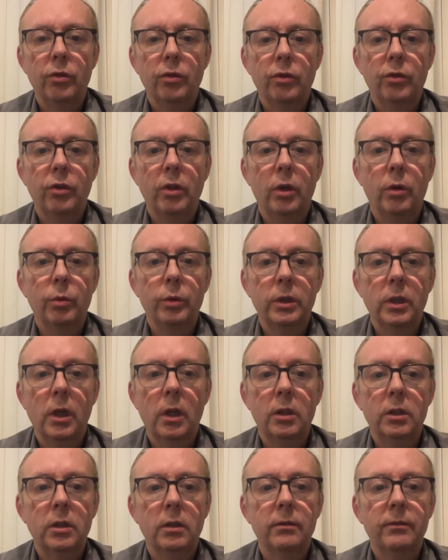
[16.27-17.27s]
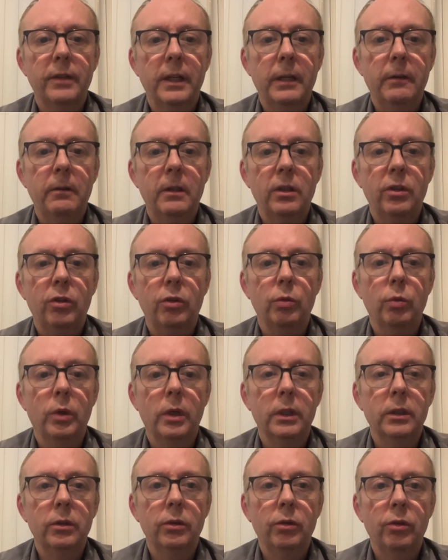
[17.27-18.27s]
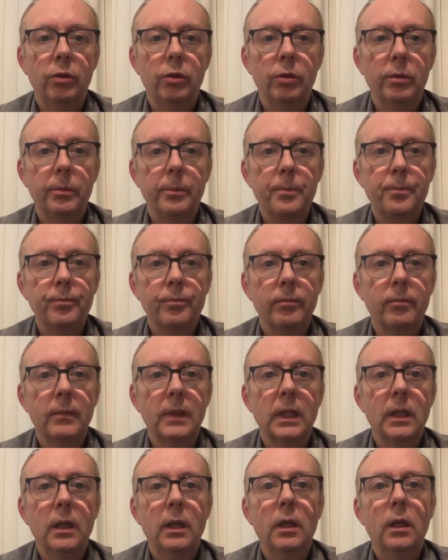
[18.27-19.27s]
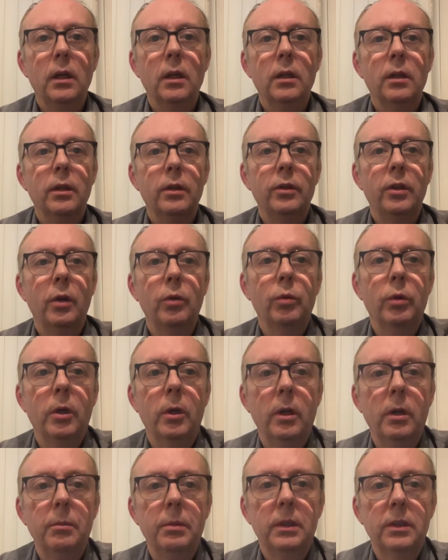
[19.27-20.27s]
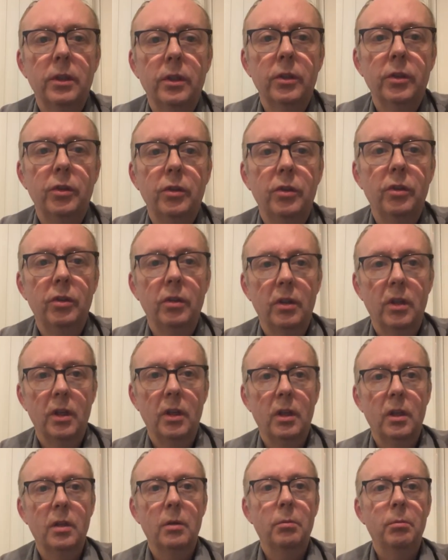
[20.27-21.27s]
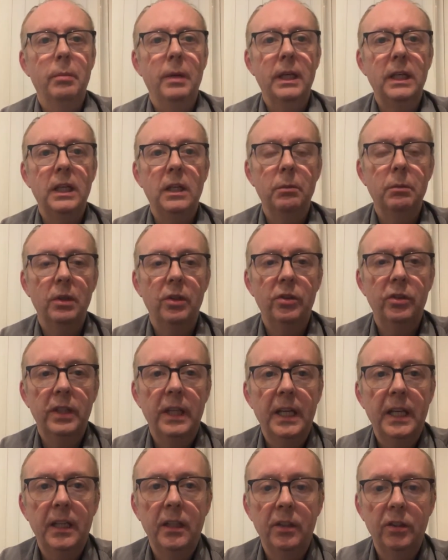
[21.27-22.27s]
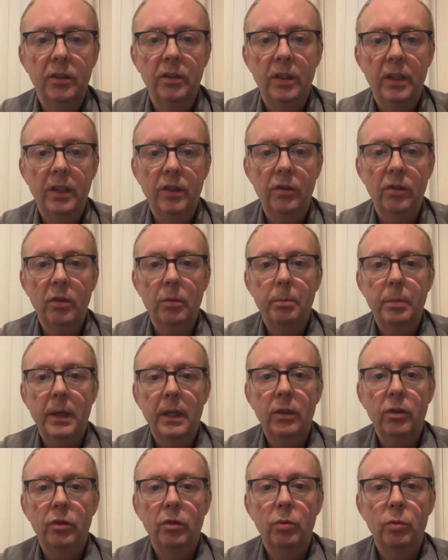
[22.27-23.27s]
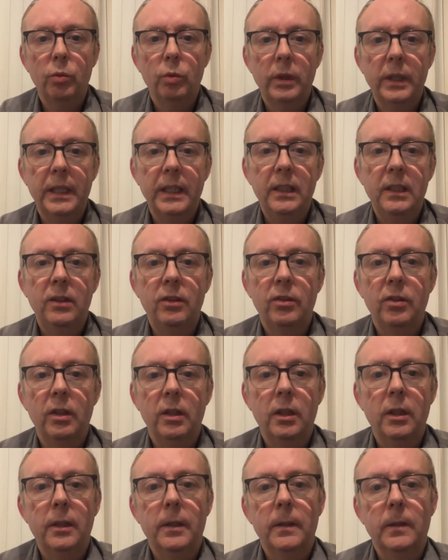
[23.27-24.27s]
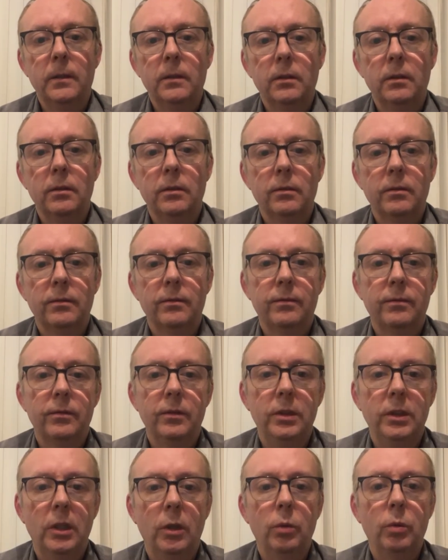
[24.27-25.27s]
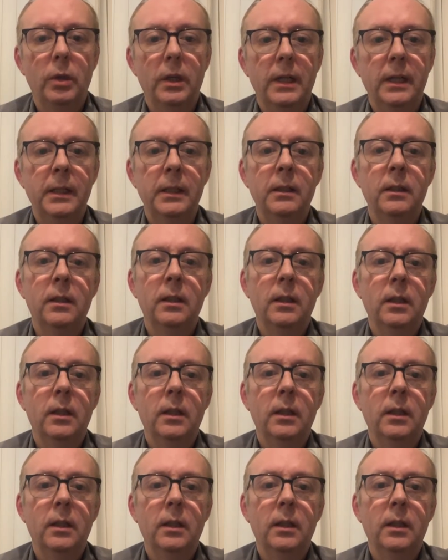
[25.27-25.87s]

So we're going to look at various ones. And don't worry, because making mistakes is the best way to learn. You know why?